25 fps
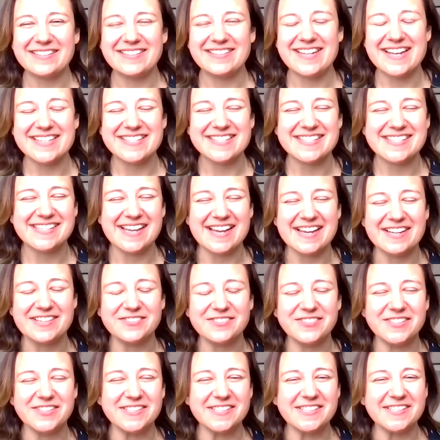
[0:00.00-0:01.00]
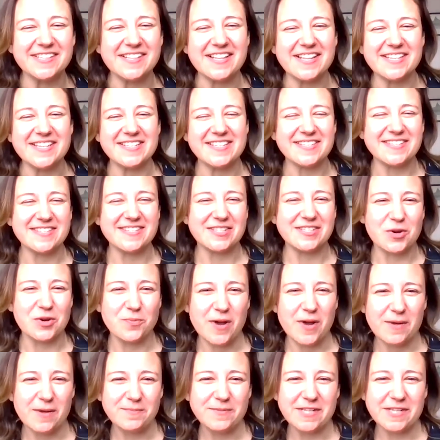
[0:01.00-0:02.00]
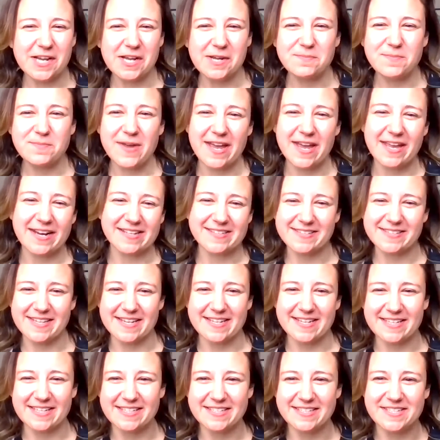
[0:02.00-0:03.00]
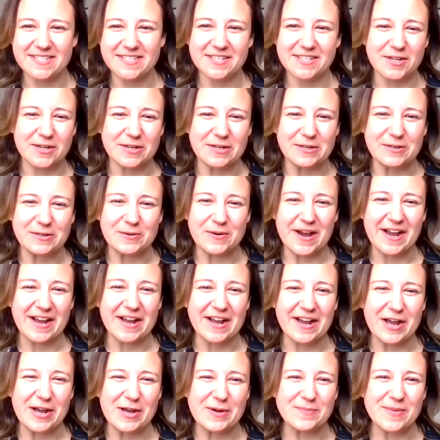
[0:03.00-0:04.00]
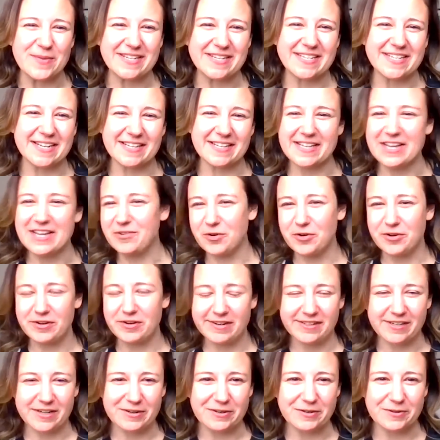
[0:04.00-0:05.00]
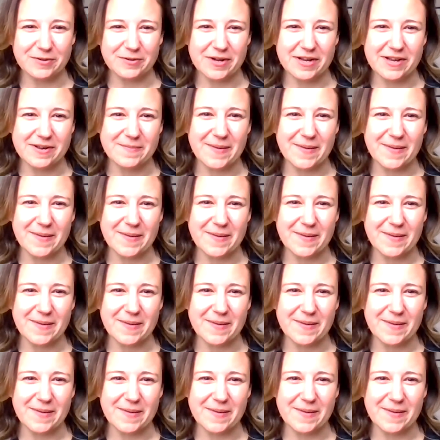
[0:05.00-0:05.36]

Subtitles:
Yes, I feel so pumped up and excited to go tell everyone I know